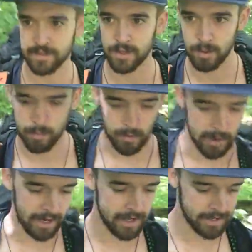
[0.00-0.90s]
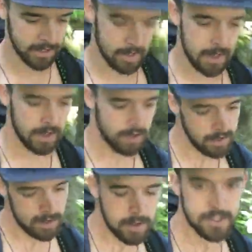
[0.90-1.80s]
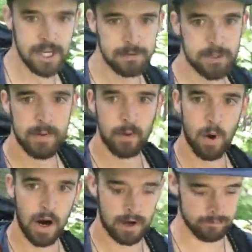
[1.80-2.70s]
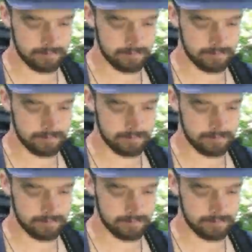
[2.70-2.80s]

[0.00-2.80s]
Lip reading: the little boy. Seems to be working